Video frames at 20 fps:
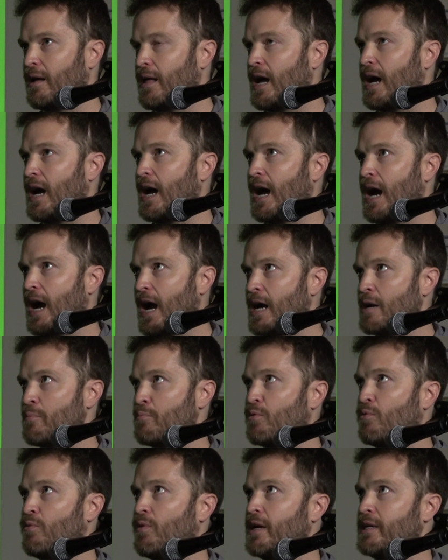
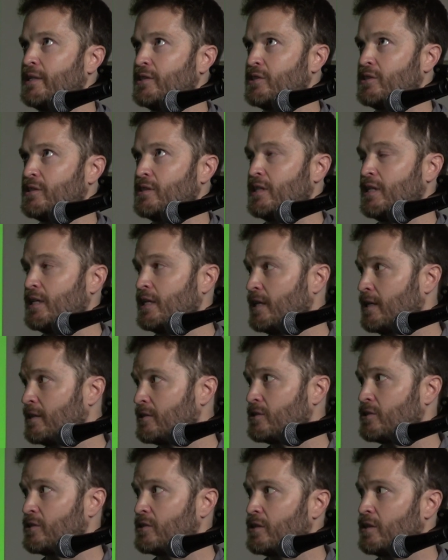high-priced
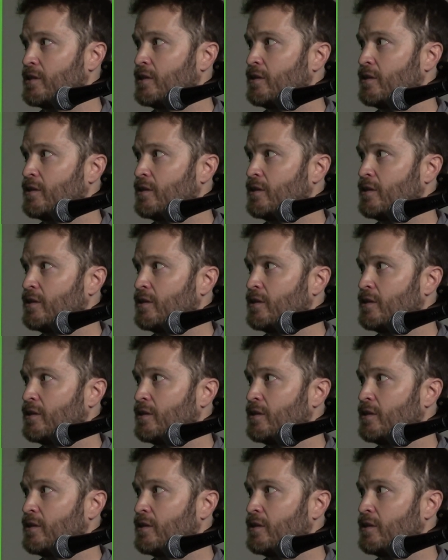kits